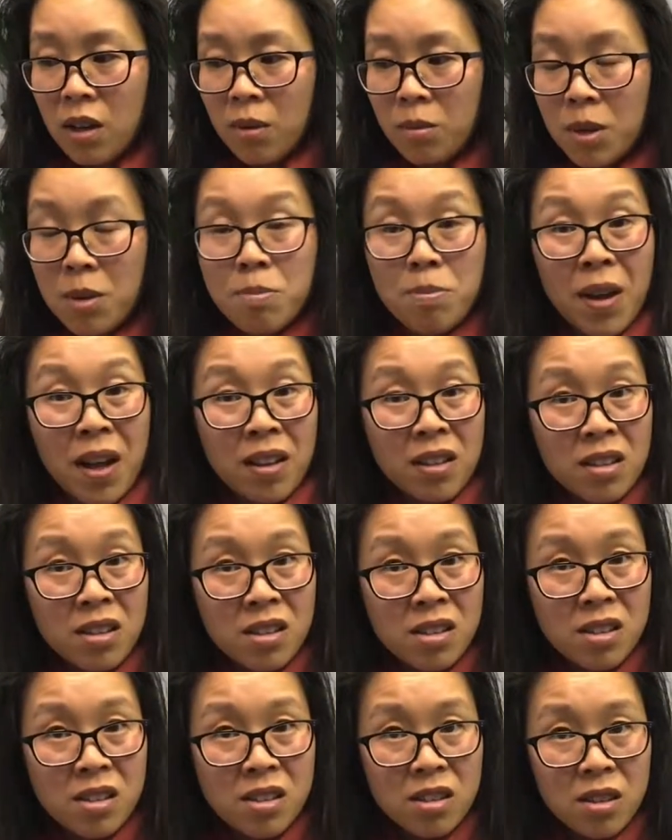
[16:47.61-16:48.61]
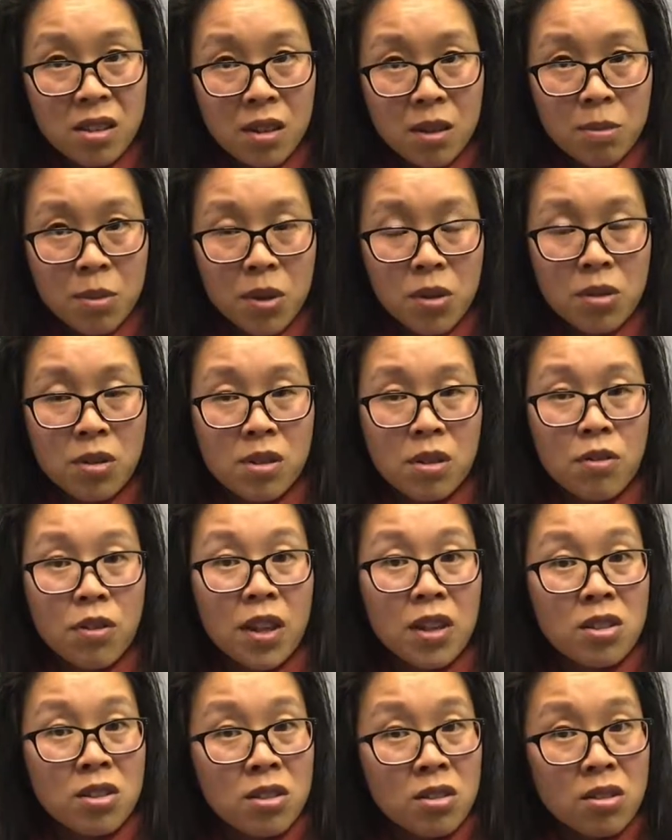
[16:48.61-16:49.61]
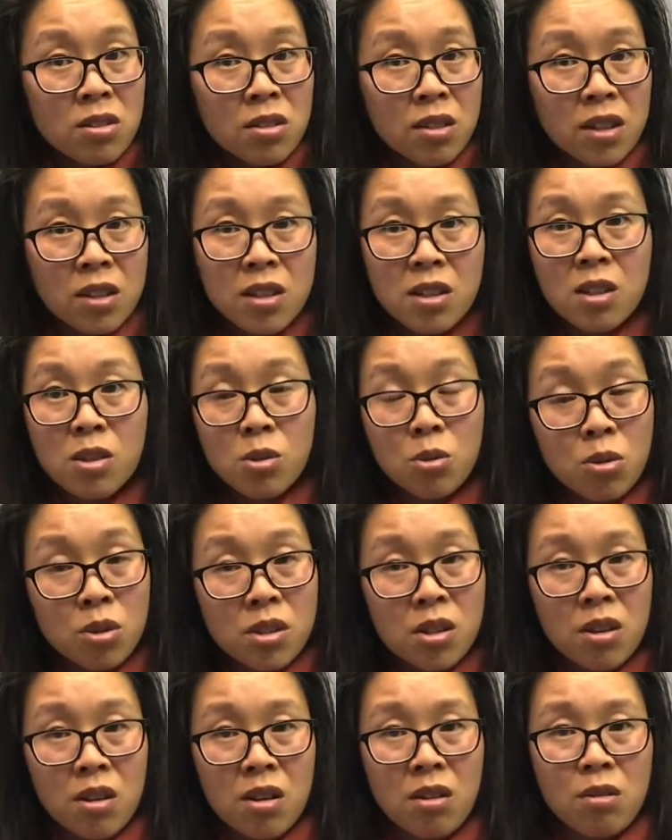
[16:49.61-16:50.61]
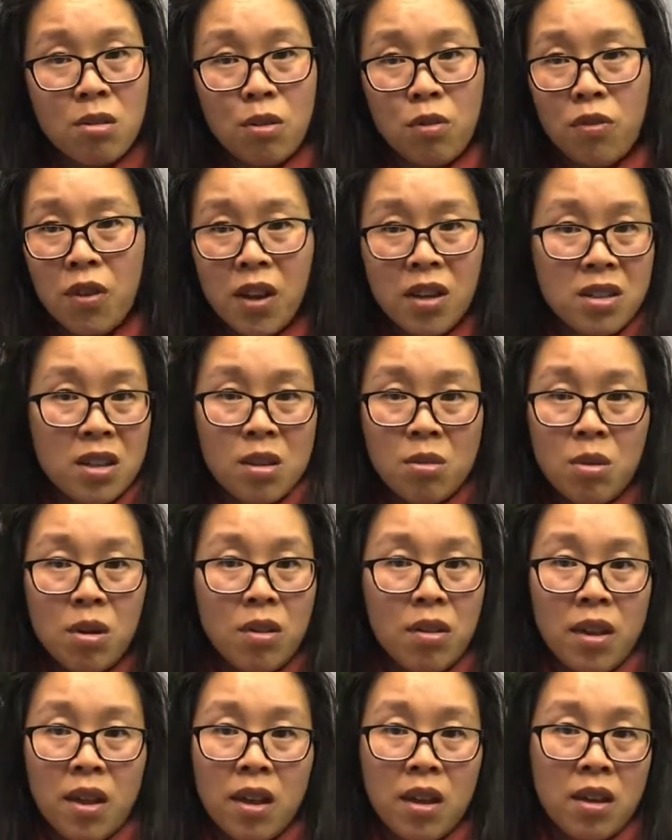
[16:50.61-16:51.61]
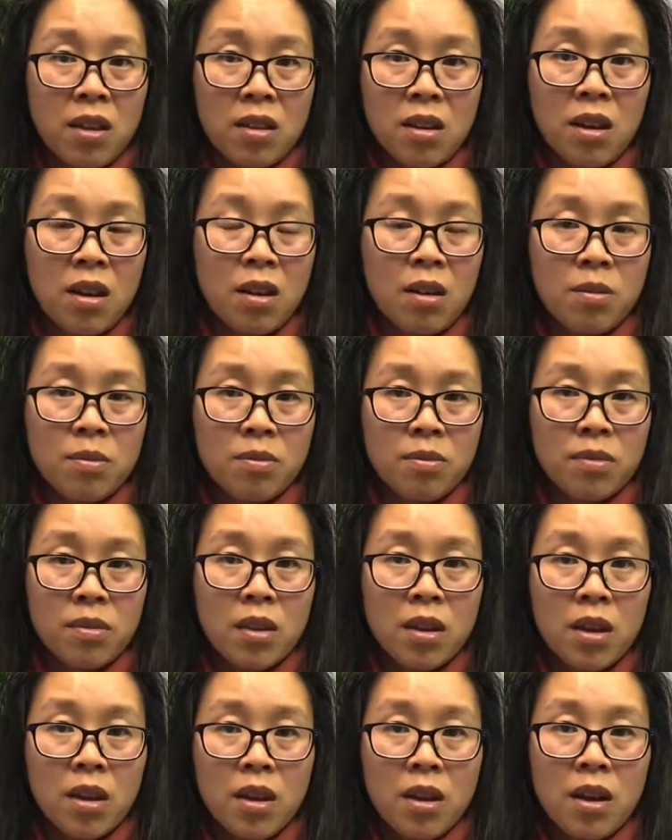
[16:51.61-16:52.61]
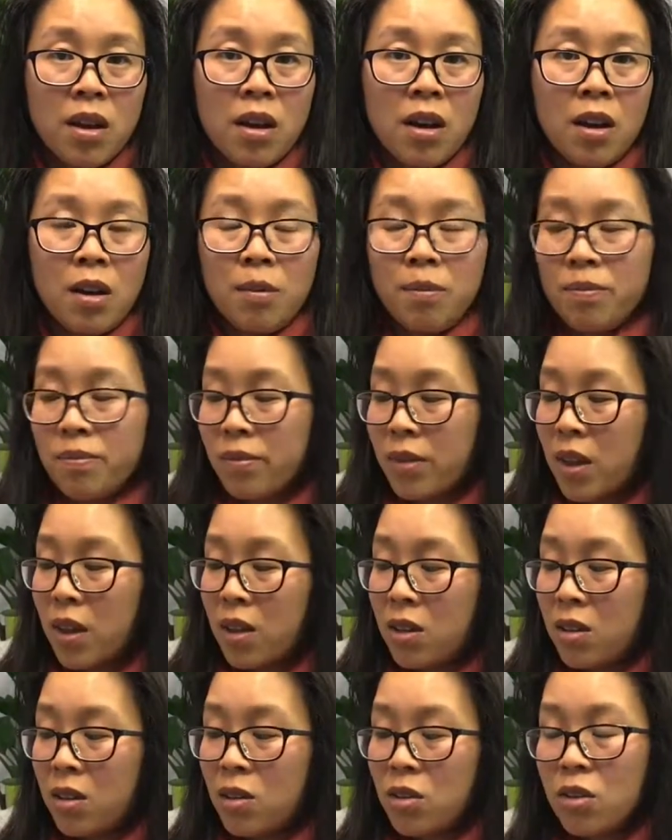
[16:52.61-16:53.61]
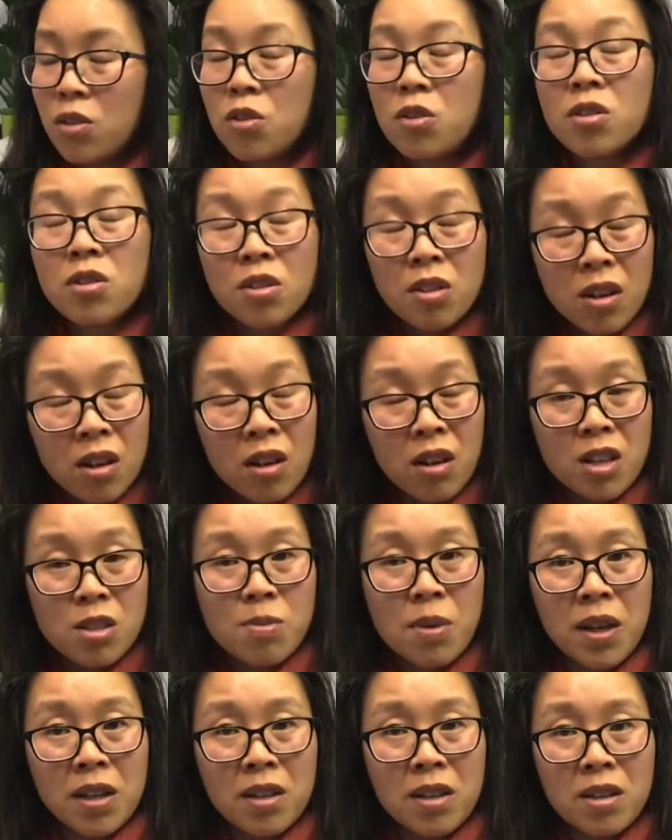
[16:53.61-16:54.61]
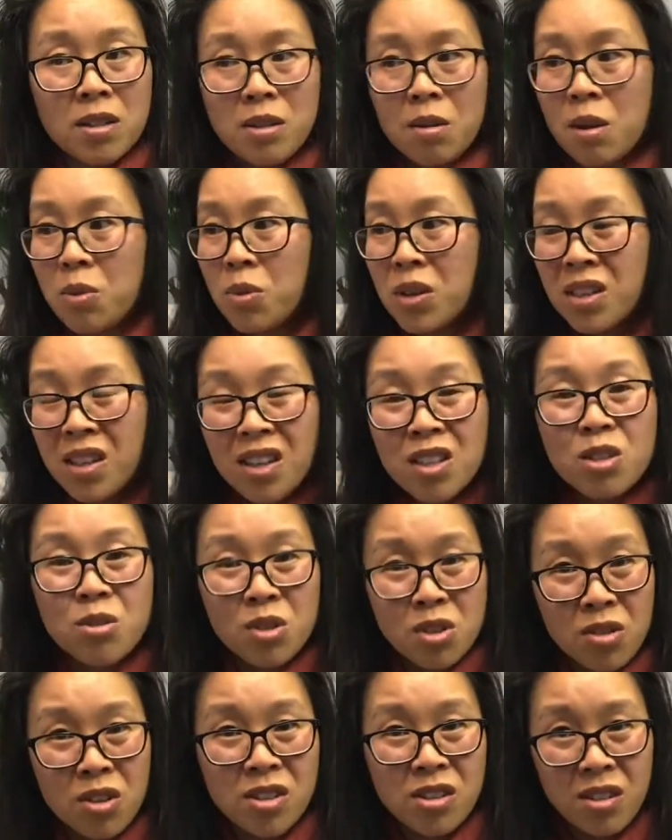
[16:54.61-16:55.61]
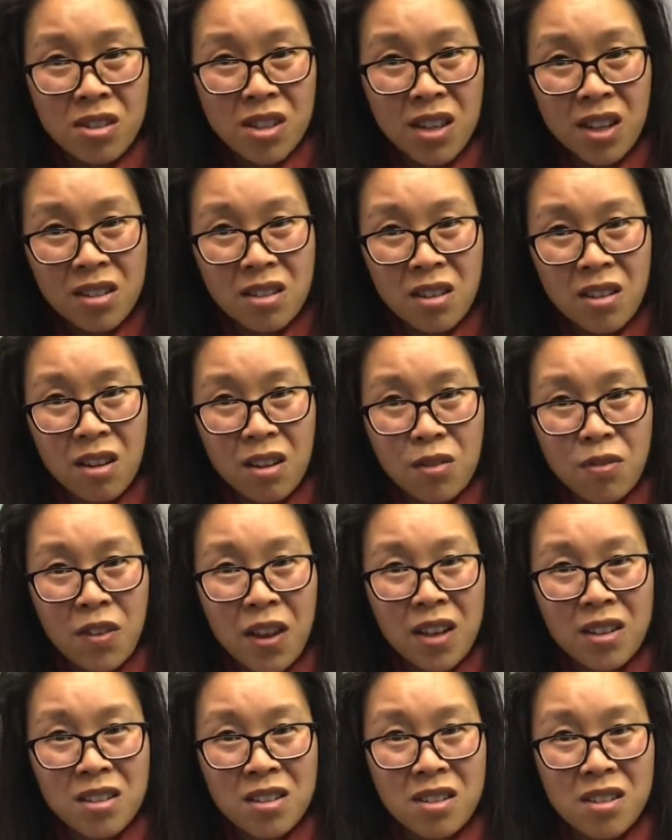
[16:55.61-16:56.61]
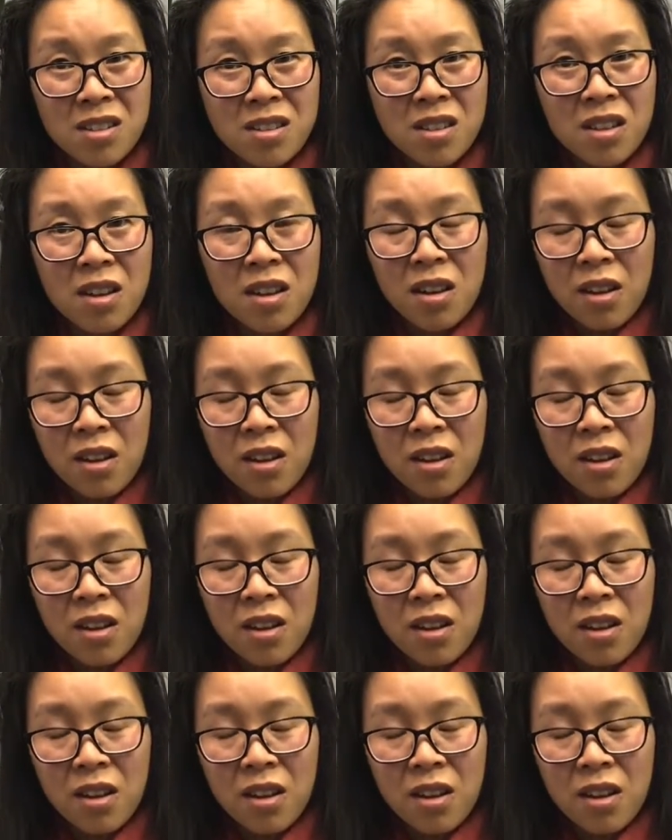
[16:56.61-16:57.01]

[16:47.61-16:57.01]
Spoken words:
imbalance? Because if they do, then this is also going to affect how well they can utilize magnesium, and we need to address those underlying factors.